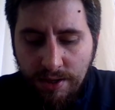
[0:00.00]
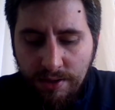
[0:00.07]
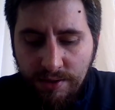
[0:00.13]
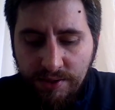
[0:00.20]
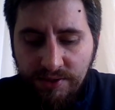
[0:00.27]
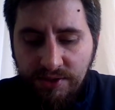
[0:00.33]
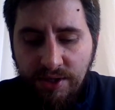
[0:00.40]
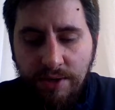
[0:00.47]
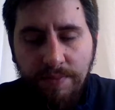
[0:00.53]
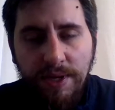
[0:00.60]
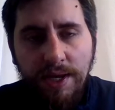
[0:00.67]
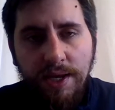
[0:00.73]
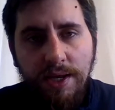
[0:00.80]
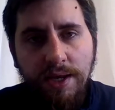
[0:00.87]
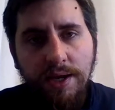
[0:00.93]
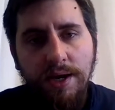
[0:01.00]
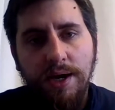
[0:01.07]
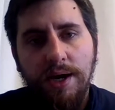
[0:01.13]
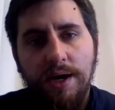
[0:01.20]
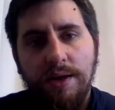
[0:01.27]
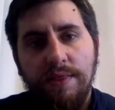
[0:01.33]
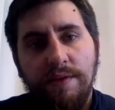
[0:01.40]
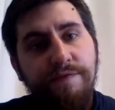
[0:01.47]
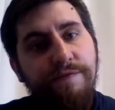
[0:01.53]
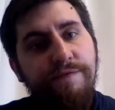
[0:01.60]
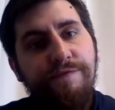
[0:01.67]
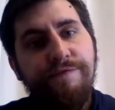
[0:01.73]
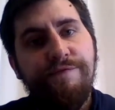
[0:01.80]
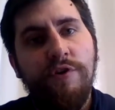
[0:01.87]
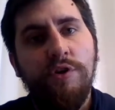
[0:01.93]
This is going to be the
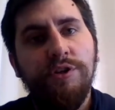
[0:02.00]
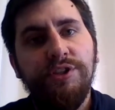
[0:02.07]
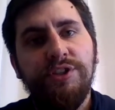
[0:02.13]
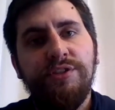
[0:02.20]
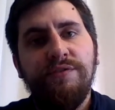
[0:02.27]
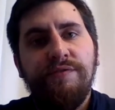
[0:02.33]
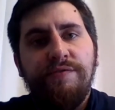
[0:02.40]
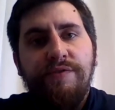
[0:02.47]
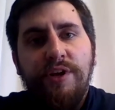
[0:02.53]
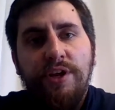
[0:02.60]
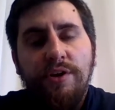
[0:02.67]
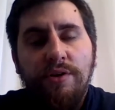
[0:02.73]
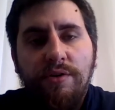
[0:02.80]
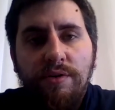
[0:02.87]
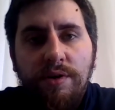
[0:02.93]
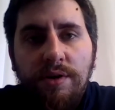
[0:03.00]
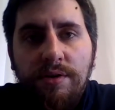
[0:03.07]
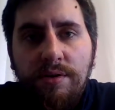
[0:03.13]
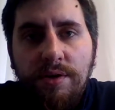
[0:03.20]
first video